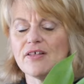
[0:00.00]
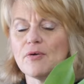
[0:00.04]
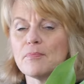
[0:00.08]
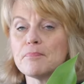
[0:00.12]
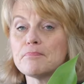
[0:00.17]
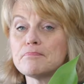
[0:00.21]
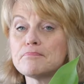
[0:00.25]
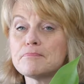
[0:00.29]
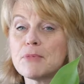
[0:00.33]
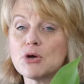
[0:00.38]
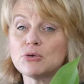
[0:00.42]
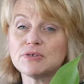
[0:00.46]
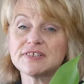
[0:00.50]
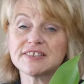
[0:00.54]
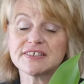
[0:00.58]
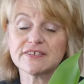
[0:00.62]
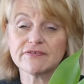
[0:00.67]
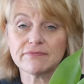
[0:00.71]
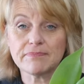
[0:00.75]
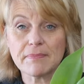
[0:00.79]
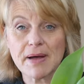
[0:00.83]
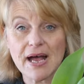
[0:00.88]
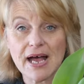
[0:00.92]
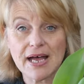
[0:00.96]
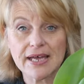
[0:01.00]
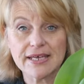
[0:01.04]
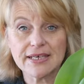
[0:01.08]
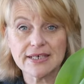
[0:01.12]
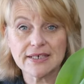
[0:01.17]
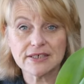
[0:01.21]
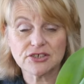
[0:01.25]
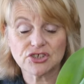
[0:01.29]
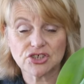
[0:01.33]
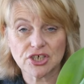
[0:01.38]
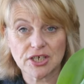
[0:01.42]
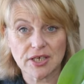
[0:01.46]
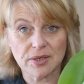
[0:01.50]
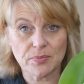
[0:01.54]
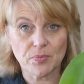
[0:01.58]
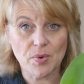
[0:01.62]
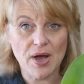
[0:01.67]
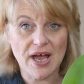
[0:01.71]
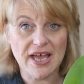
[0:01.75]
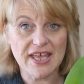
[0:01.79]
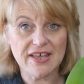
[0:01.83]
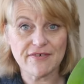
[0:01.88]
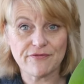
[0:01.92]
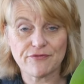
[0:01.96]
Most of my chicken
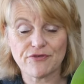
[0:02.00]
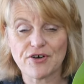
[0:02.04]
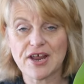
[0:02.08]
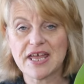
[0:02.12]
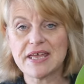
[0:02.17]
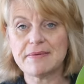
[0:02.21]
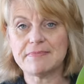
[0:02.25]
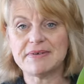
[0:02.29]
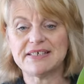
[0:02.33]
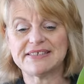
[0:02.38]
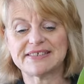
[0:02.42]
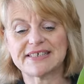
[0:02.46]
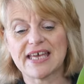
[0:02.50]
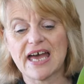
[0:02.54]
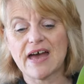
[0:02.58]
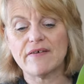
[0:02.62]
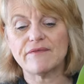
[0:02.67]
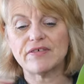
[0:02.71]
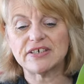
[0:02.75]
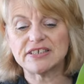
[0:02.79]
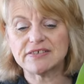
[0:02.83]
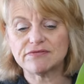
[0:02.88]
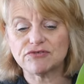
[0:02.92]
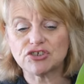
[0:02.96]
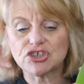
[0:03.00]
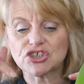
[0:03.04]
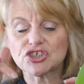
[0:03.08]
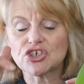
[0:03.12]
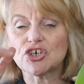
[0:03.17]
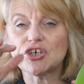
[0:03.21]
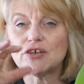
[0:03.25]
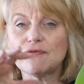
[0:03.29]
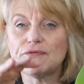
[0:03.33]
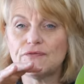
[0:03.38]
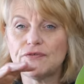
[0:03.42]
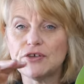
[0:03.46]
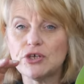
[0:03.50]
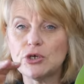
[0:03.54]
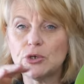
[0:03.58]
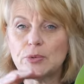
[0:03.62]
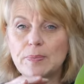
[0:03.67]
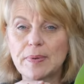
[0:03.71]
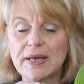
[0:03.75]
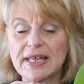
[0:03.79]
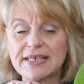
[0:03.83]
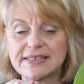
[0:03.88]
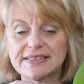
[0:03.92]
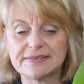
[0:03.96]
wire frame is covered. I've just got a few
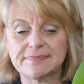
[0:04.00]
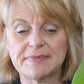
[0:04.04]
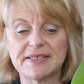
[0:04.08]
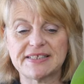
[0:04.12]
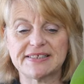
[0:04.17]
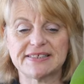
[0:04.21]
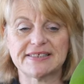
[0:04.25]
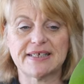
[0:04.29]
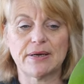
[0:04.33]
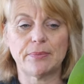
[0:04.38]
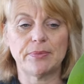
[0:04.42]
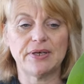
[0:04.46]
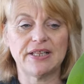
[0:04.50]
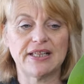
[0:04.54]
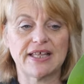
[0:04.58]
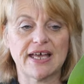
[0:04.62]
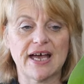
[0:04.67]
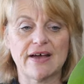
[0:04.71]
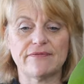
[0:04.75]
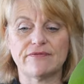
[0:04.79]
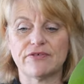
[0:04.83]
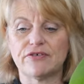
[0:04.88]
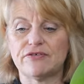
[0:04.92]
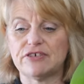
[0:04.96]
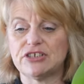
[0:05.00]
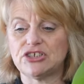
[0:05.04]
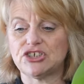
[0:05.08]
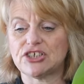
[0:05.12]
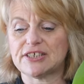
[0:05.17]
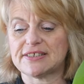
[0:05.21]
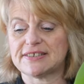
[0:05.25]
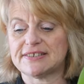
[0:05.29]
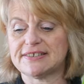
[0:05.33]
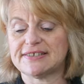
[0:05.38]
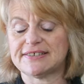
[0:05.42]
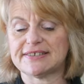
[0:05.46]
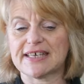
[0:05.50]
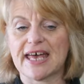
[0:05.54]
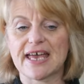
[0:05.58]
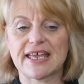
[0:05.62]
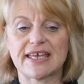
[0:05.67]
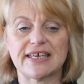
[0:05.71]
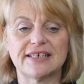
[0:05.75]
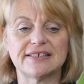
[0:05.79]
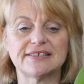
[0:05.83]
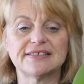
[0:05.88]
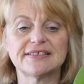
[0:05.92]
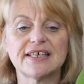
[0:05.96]
placements that we'll cover in just a
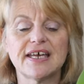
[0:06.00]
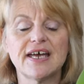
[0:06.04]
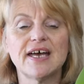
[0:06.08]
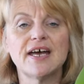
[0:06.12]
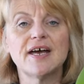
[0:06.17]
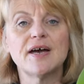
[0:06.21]
second.